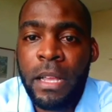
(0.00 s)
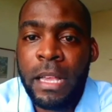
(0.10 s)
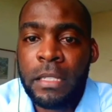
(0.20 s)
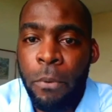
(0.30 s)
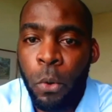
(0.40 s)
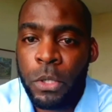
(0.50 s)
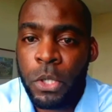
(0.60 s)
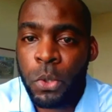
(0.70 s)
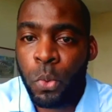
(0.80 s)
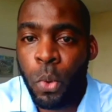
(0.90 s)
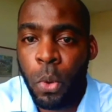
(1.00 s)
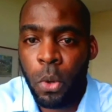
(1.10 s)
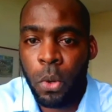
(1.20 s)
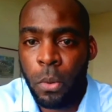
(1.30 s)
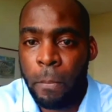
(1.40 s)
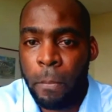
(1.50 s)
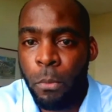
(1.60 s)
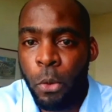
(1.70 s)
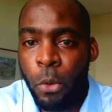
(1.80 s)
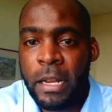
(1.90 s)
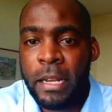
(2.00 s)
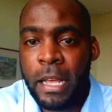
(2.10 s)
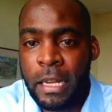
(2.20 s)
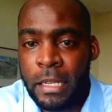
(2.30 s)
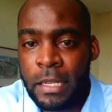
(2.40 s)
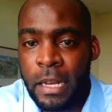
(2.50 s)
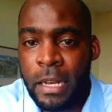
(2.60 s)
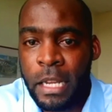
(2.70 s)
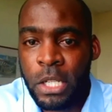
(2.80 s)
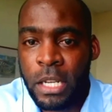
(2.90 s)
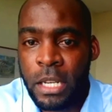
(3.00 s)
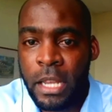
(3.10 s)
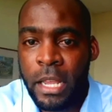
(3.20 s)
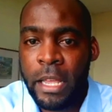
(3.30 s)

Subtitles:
as opposed to mourning and isolation,